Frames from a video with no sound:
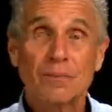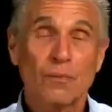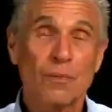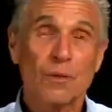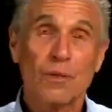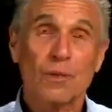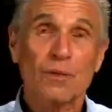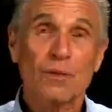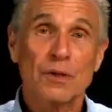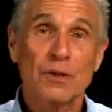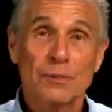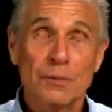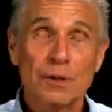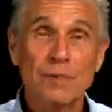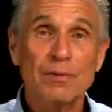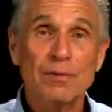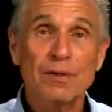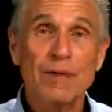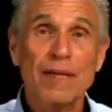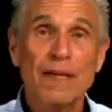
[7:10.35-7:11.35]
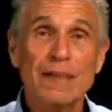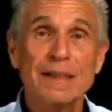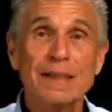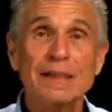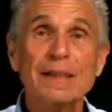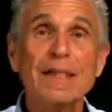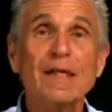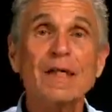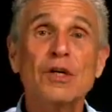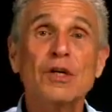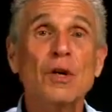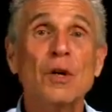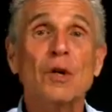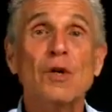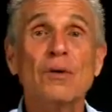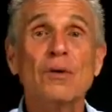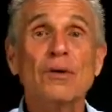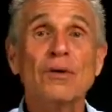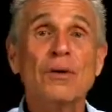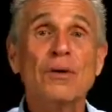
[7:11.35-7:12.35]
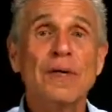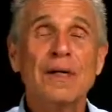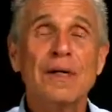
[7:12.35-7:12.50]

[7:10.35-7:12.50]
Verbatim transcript: We all know people like this that know